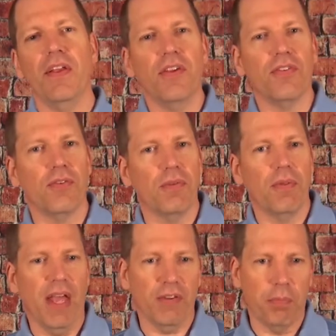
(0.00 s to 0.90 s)
So
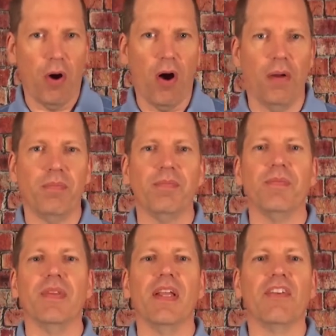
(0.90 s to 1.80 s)
that's Paul
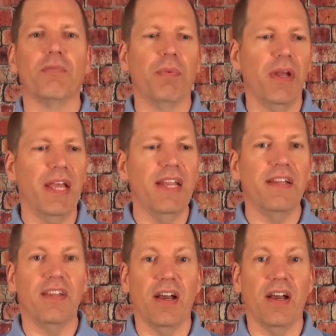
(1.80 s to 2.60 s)
explaining to